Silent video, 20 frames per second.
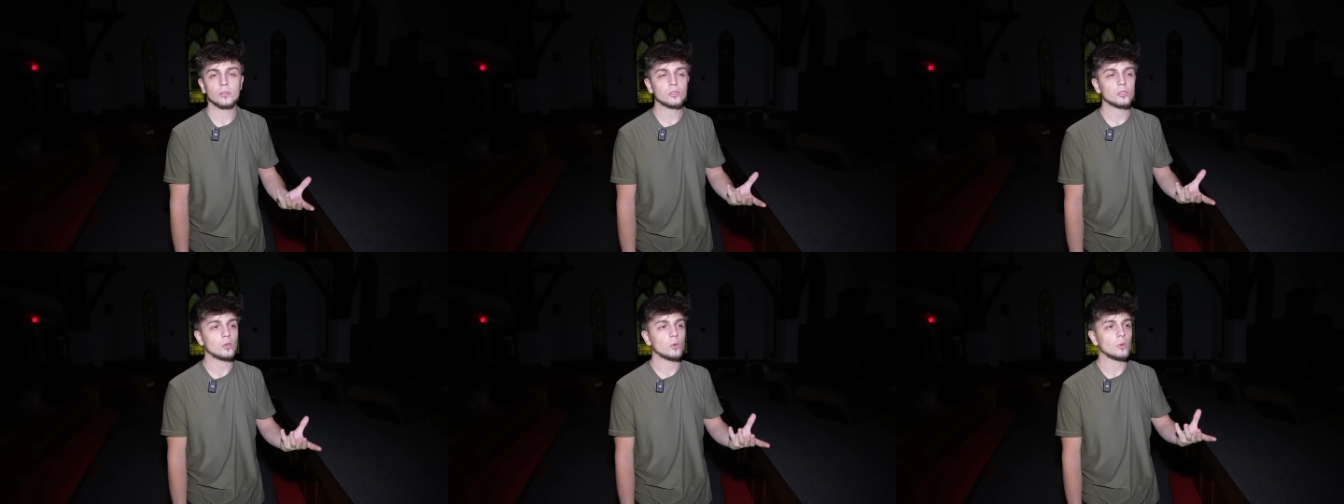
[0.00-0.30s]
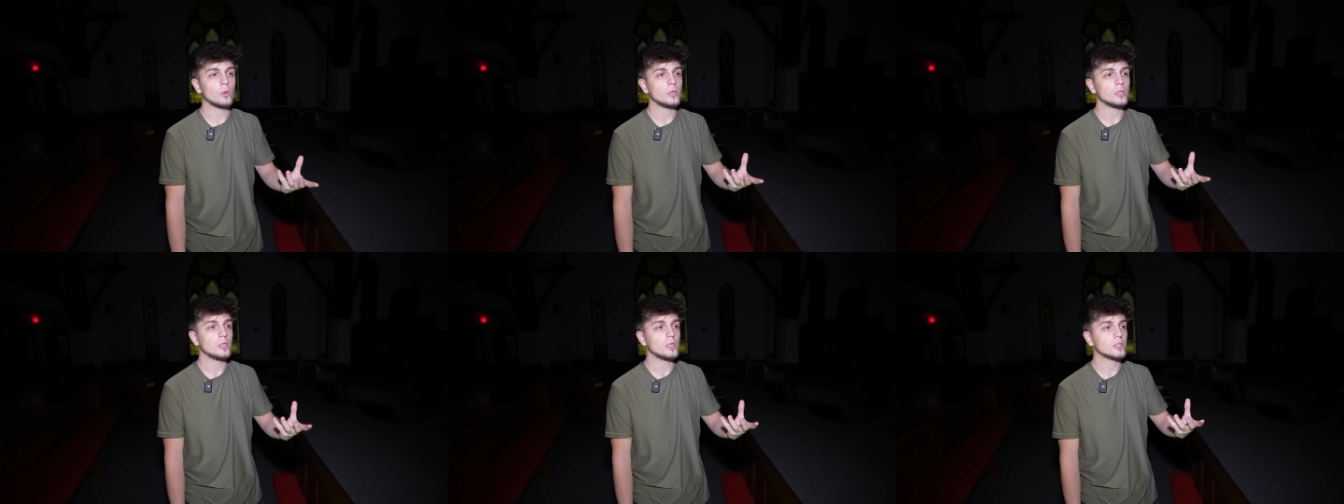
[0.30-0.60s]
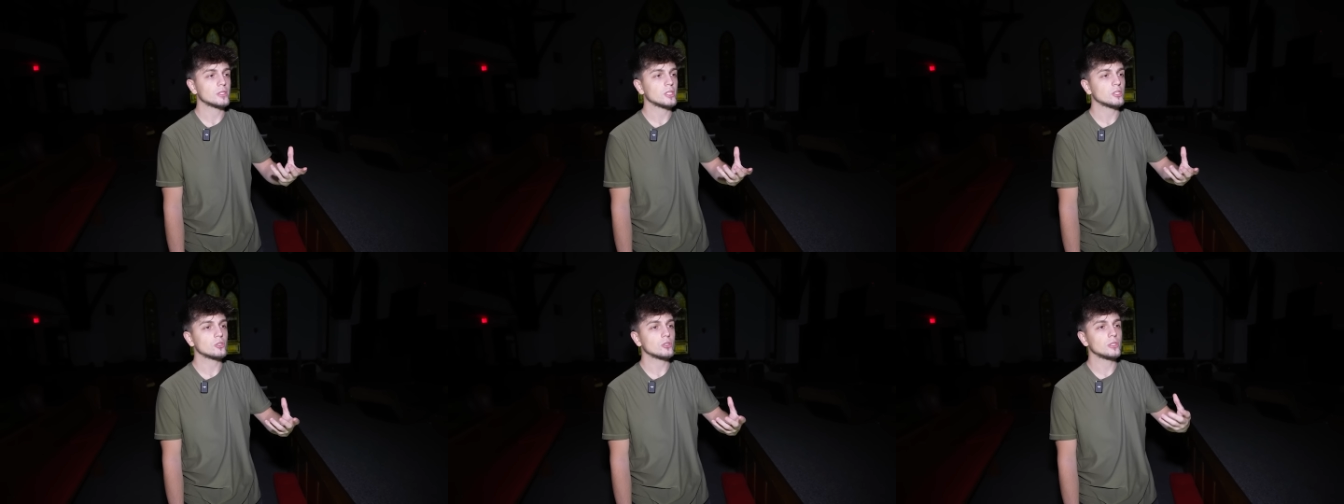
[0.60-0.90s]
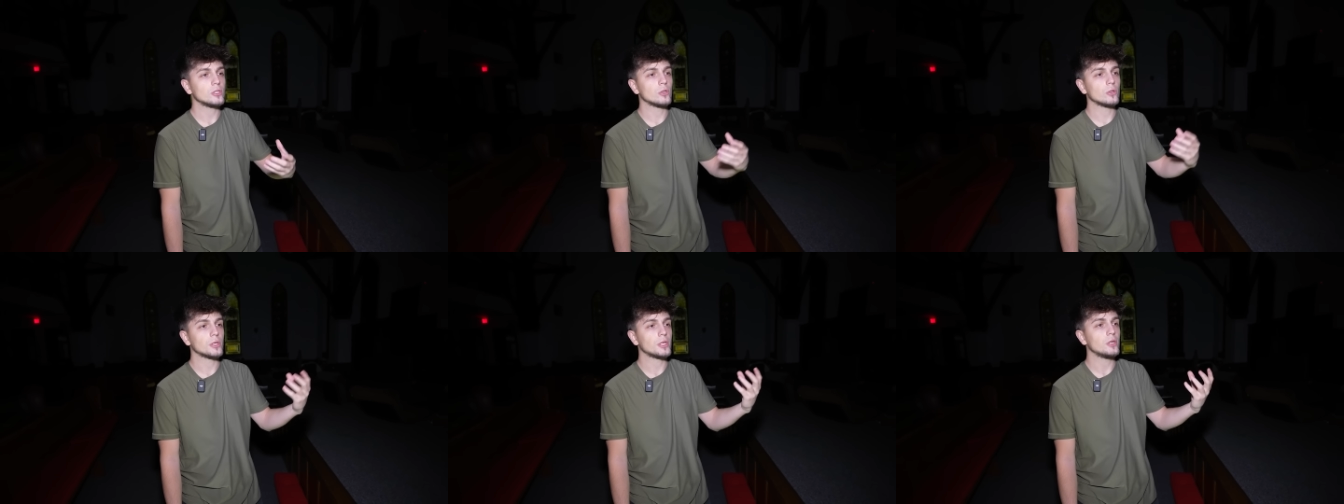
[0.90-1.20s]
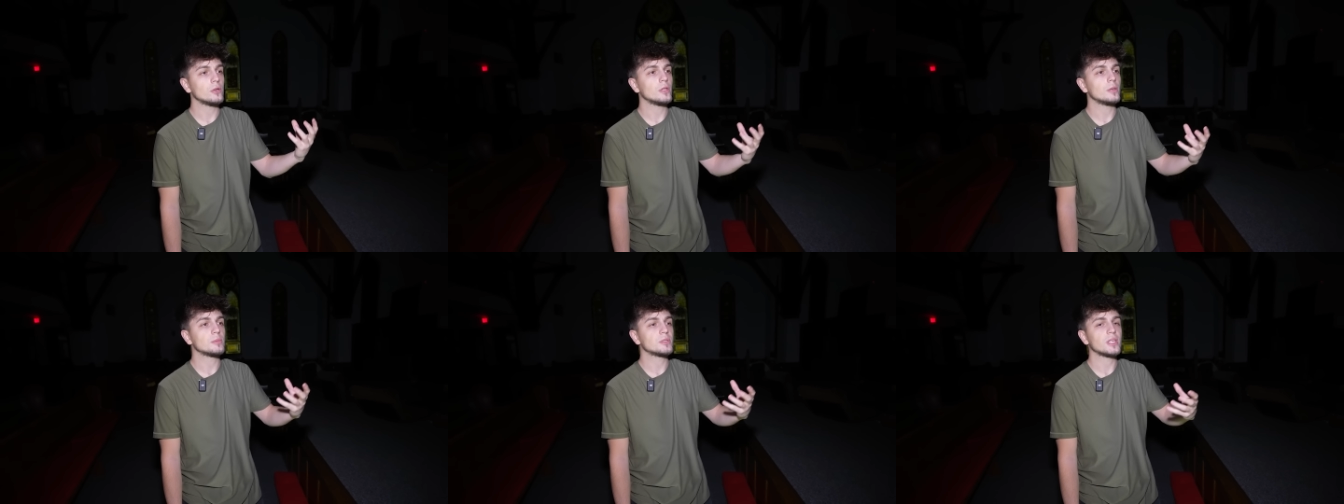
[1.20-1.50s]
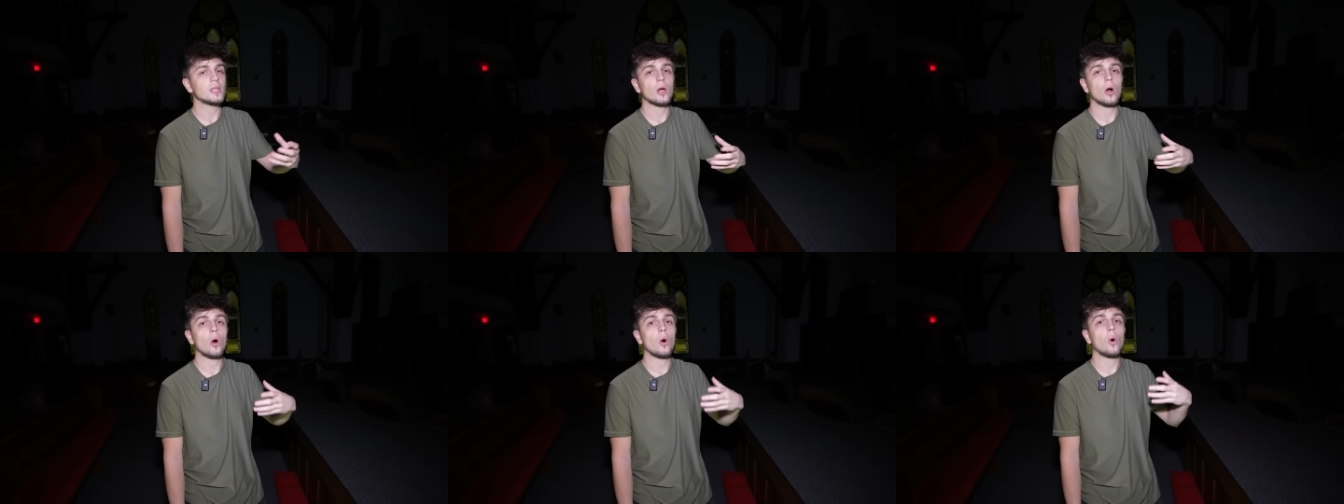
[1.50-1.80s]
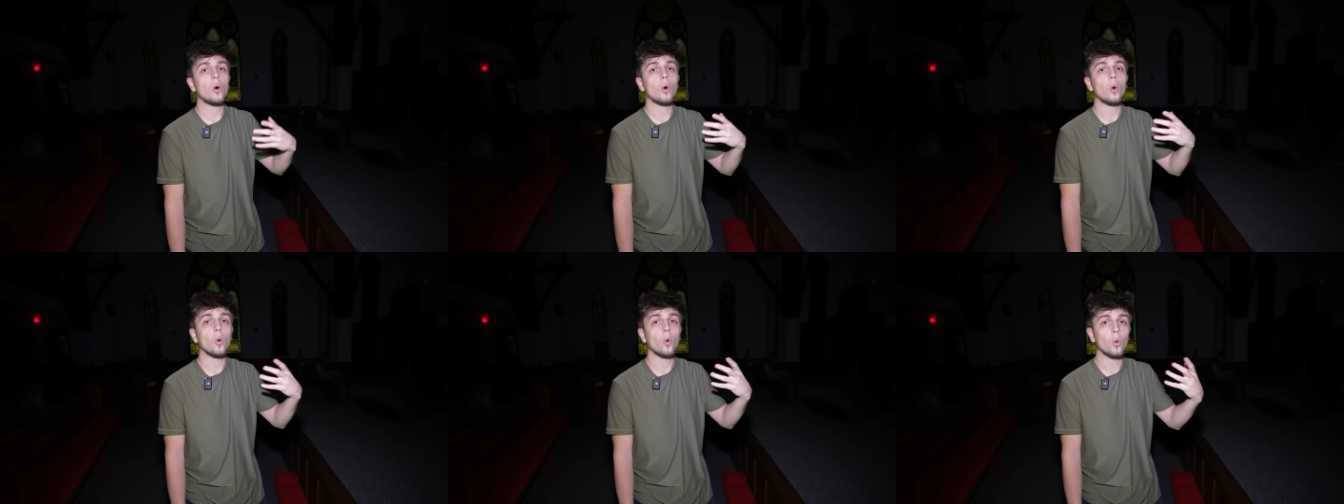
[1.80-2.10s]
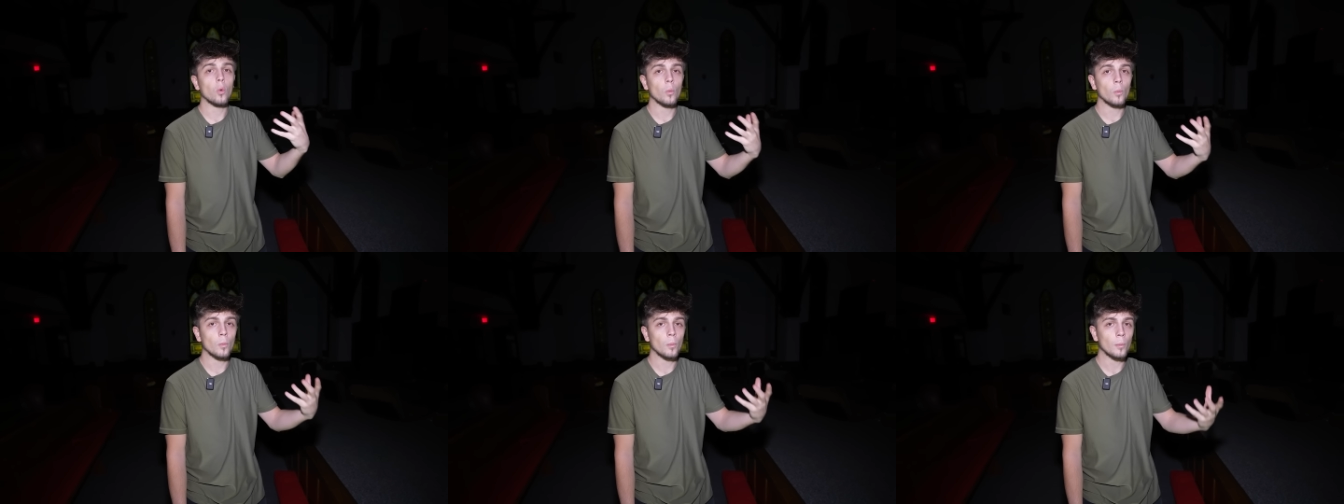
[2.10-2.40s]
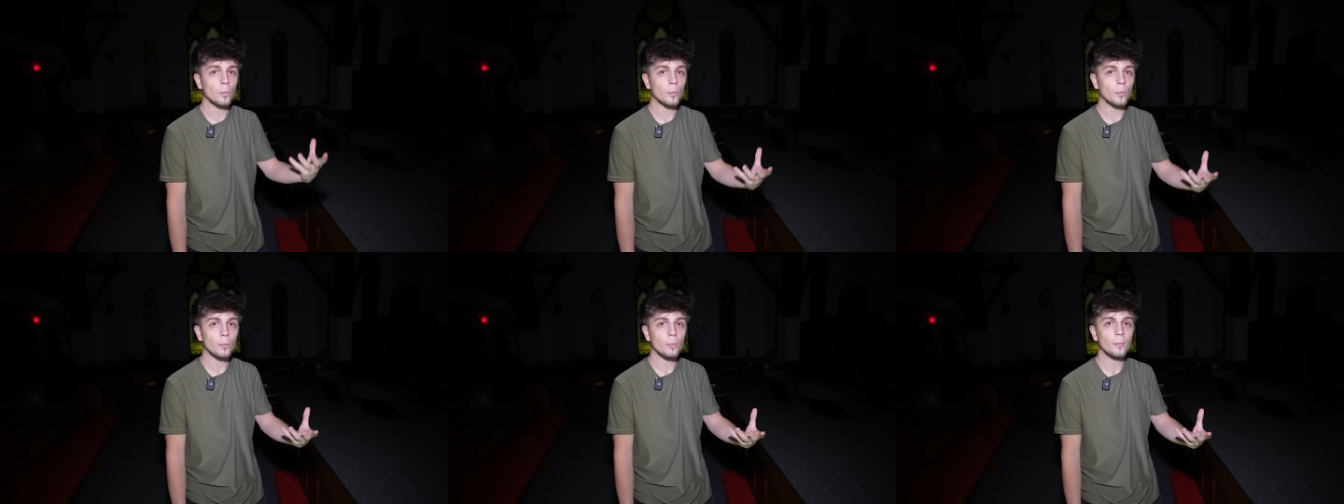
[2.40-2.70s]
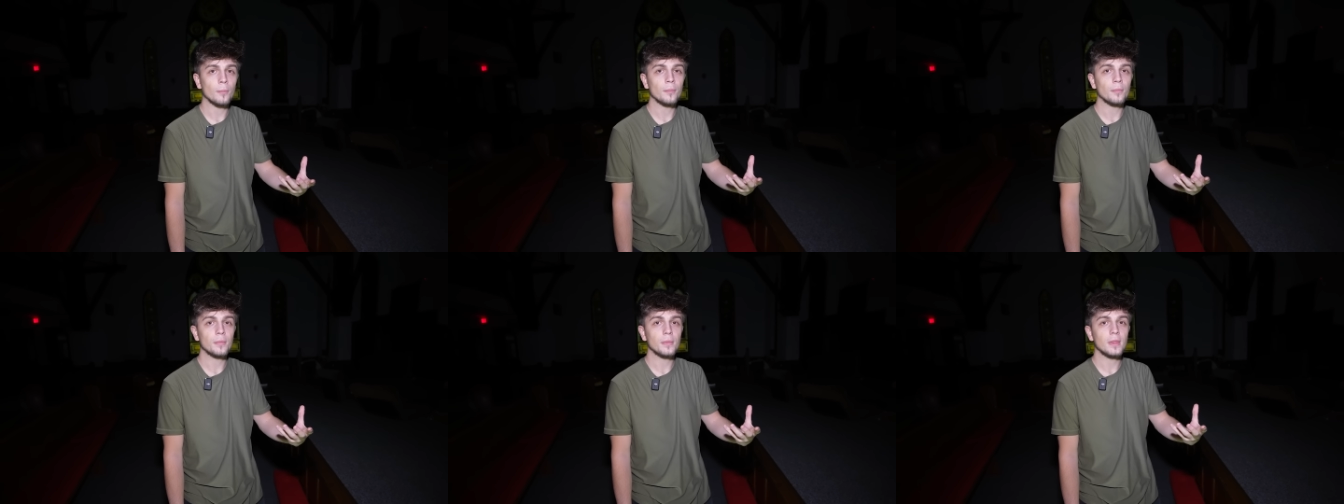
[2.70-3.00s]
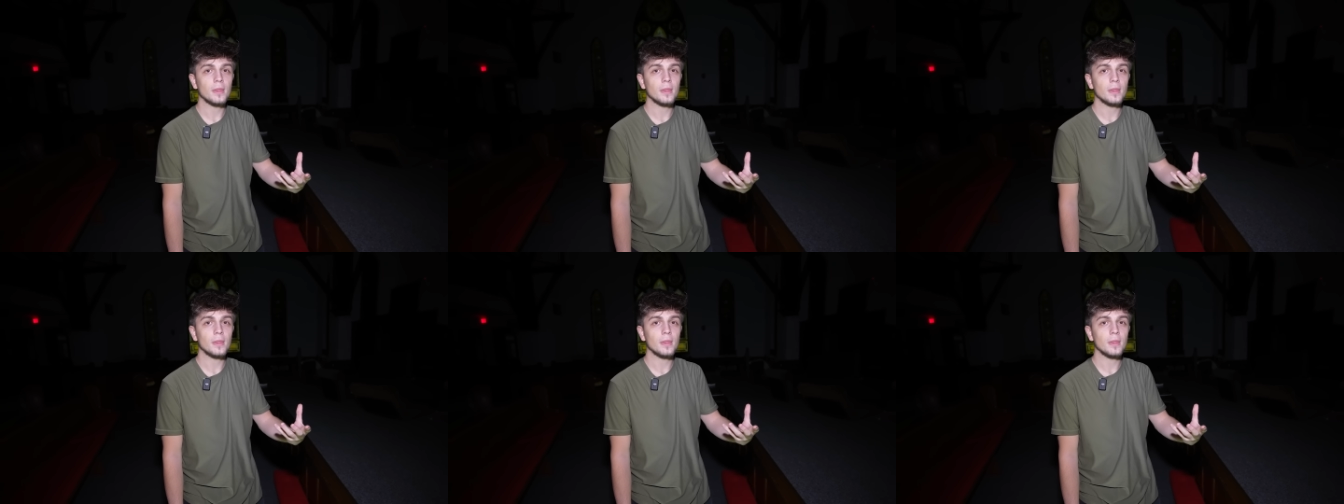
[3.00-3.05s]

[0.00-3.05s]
So essentially you'll hear them say Om,